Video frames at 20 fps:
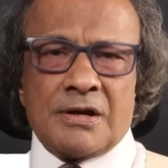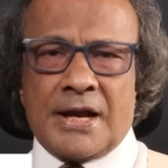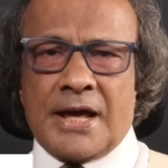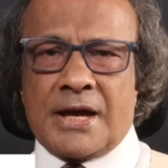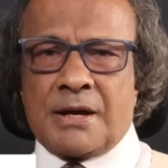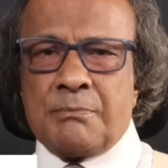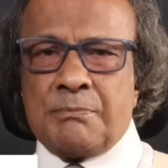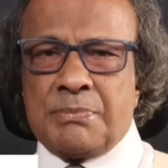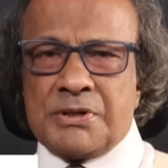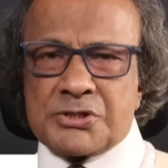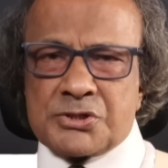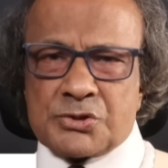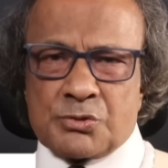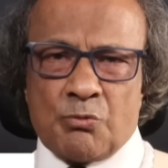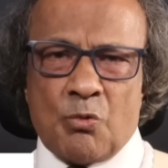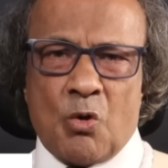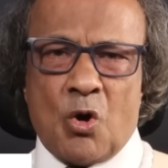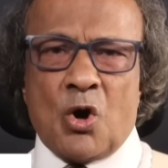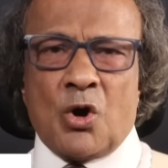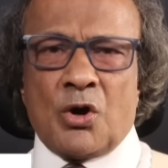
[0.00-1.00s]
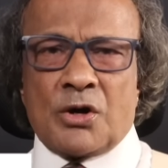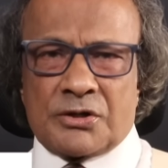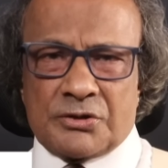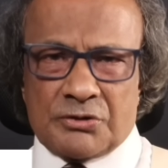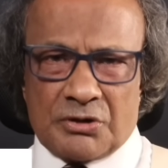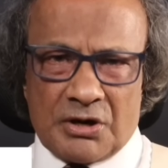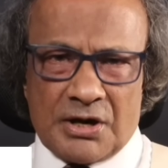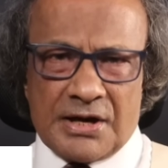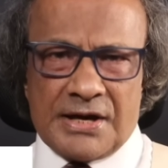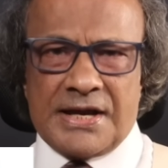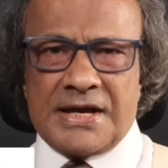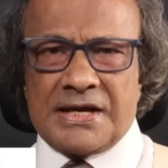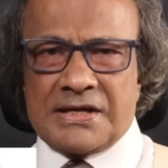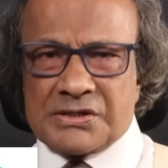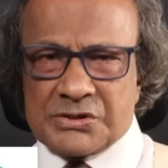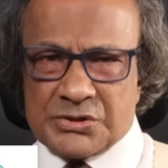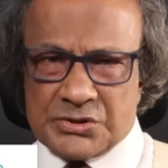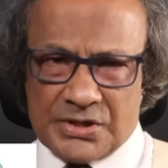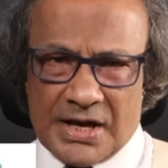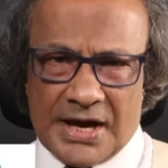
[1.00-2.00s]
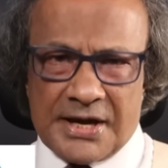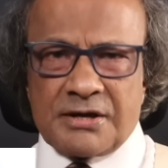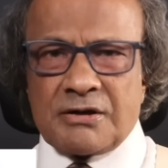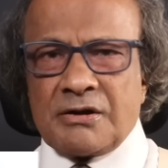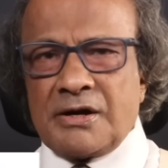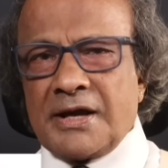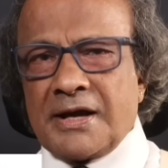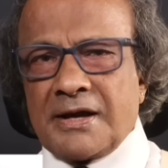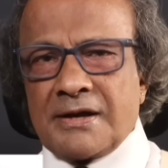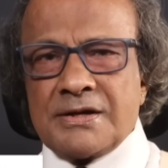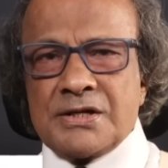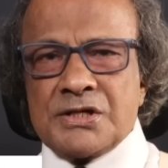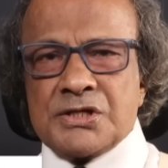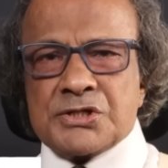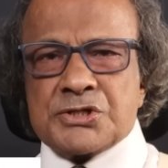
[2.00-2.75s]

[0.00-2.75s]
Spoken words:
like brisk walk, running, cycling,